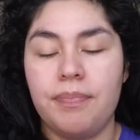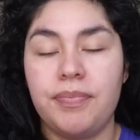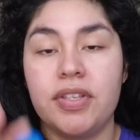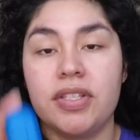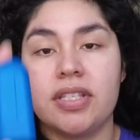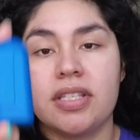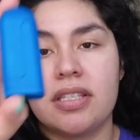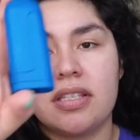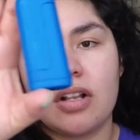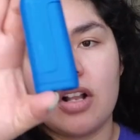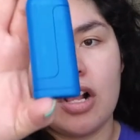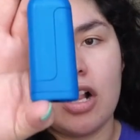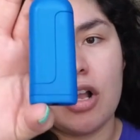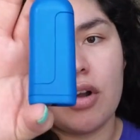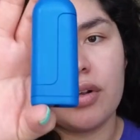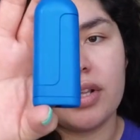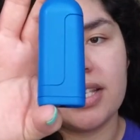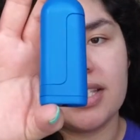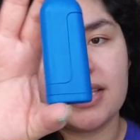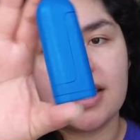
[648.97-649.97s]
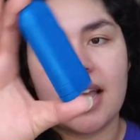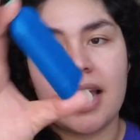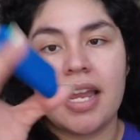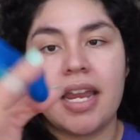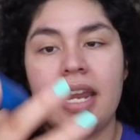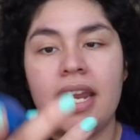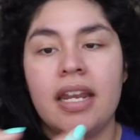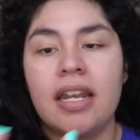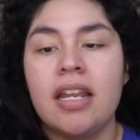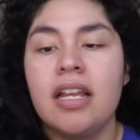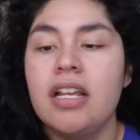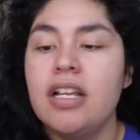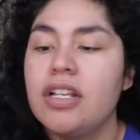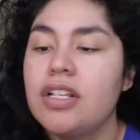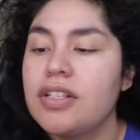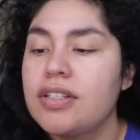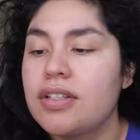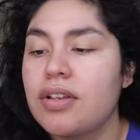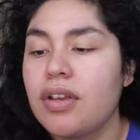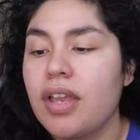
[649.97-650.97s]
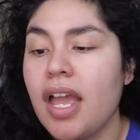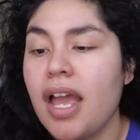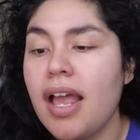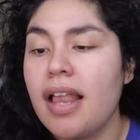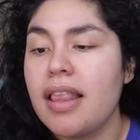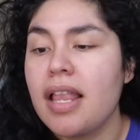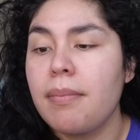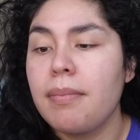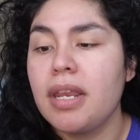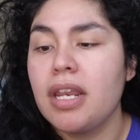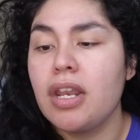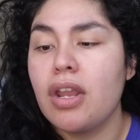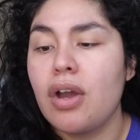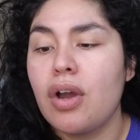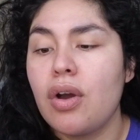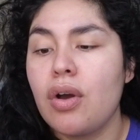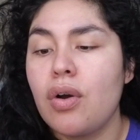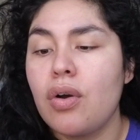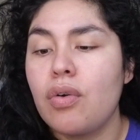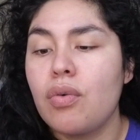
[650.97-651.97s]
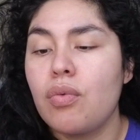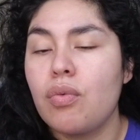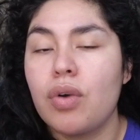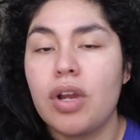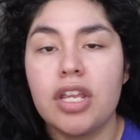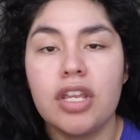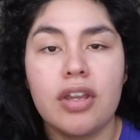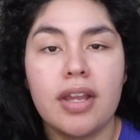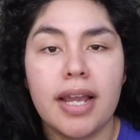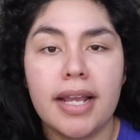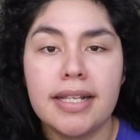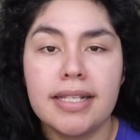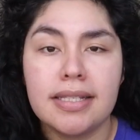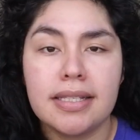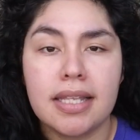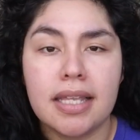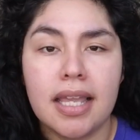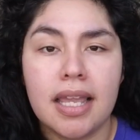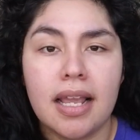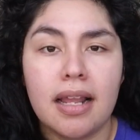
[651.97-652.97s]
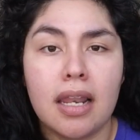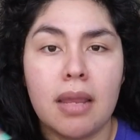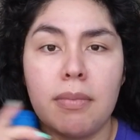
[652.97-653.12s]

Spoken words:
This is the cloak design. So yeah, let me know what you guys think.